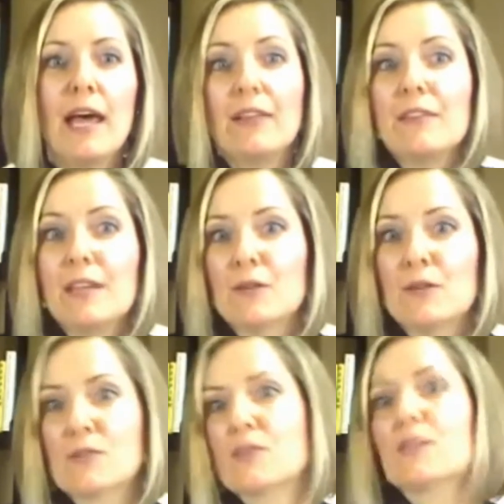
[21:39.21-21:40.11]

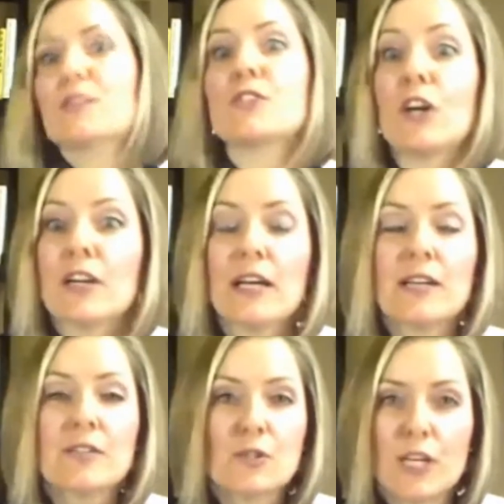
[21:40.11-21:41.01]
Entheos started
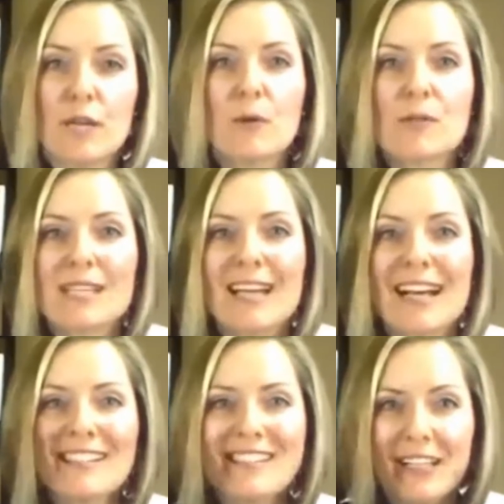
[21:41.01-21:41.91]
as a dream. It was an
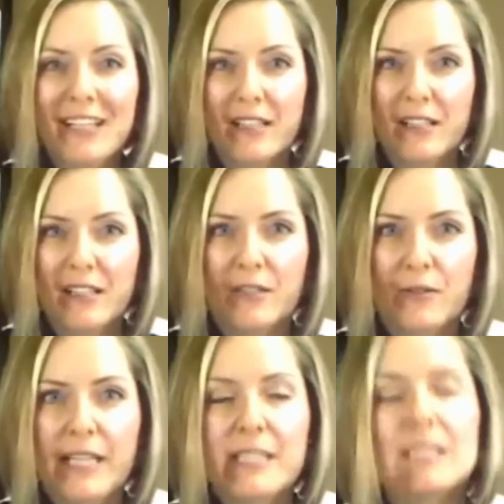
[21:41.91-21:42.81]
idea,
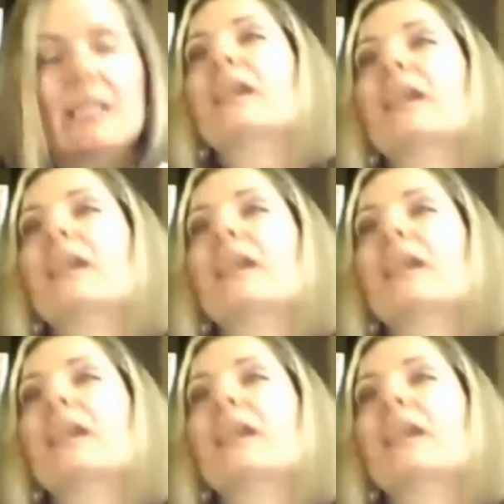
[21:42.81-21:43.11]
right?